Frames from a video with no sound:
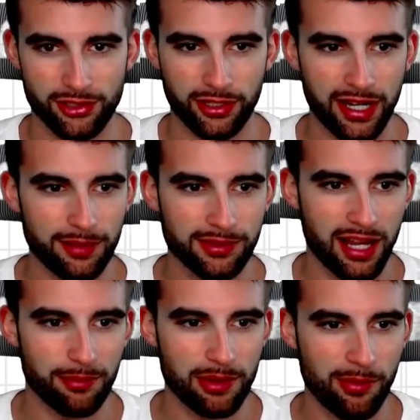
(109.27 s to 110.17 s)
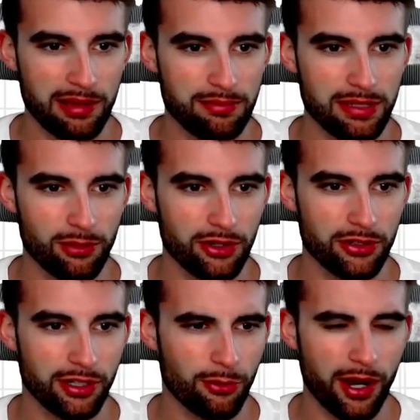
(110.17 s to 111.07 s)
the guy up top, you might be
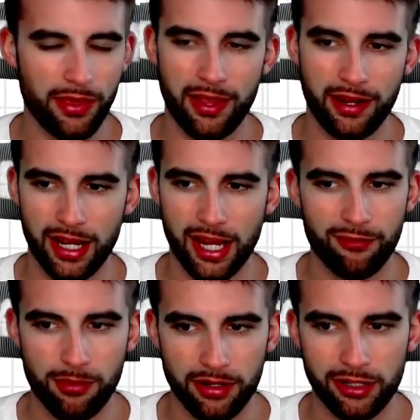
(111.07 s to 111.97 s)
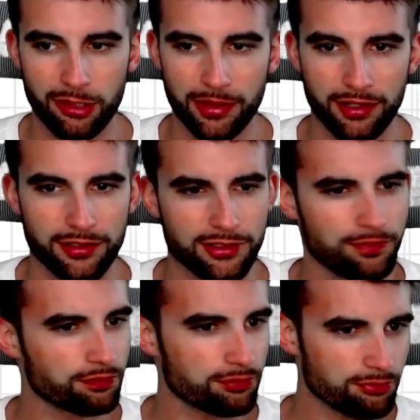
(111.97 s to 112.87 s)
wondering why the heck I have him on here, because
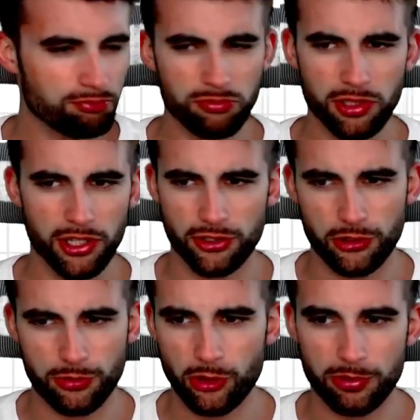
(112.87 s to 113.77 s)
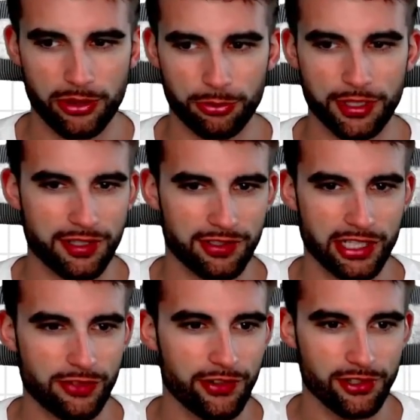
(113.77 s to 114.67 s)
isn't there supposed to be 3 to
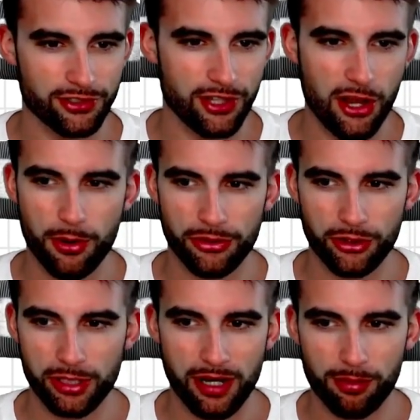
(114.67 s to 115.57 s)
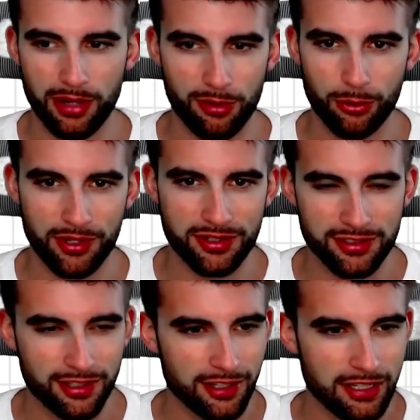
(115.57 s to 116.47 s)
6 feet of snow and 30-mile-per-hour
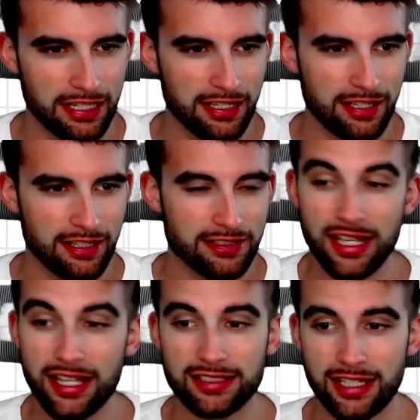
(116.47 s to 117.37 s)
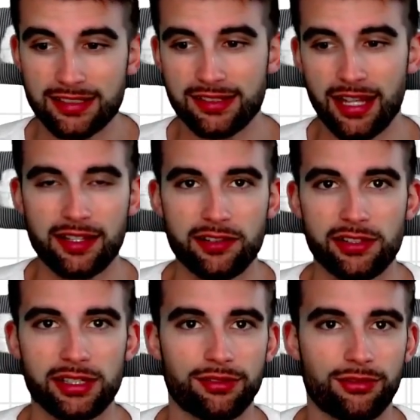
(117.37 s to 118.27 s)
winds? Yes, that's
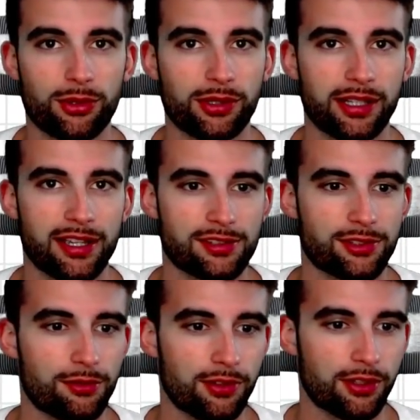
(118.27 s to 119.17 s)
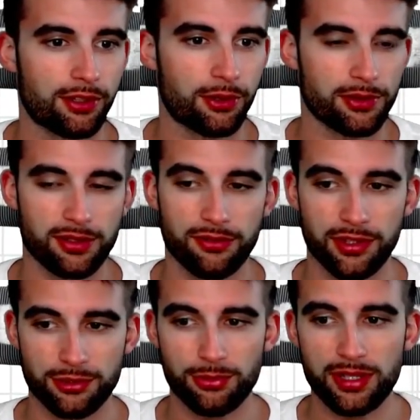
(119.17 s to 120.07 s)
technically in the forecast over the course of
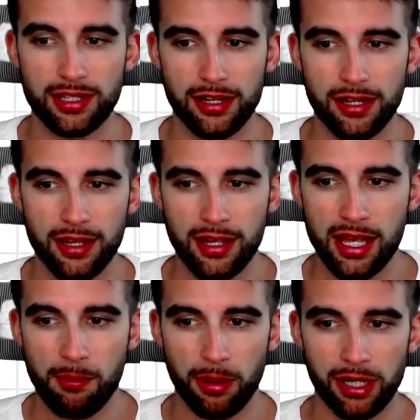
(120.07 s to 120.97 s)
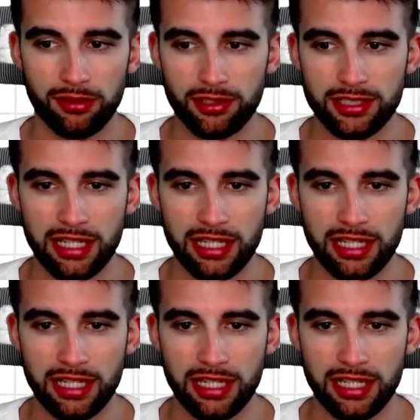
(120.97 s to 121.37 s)
this weekend, but it looks like